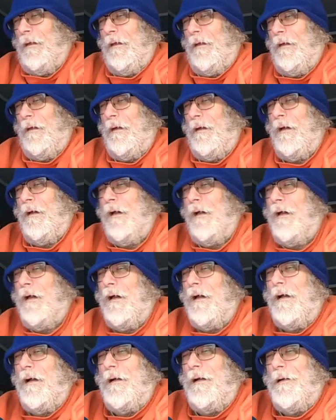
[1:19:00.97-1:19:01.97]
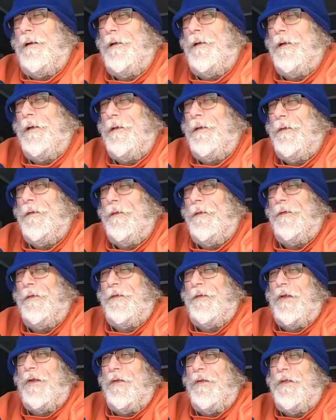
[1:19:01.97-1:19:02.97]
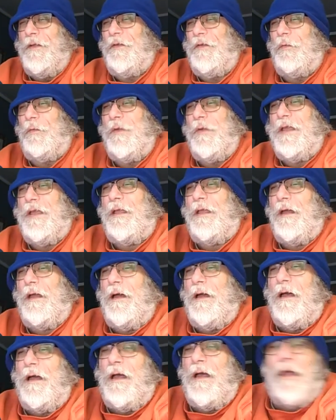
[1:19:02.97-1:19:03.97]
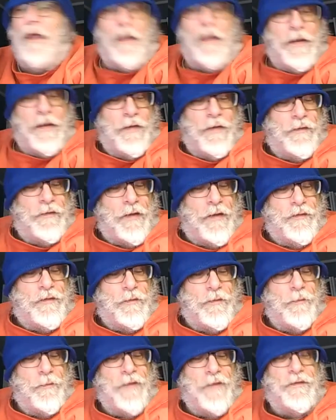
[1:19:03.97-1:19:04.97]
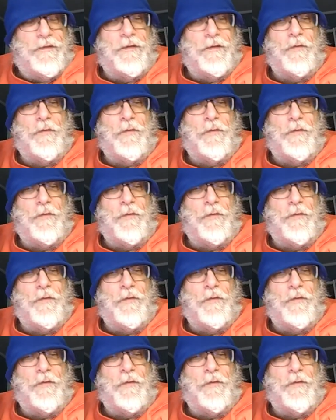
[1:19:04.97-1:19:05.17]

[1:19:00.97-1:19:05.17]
Ah. So this week, uh, I guess I should mention the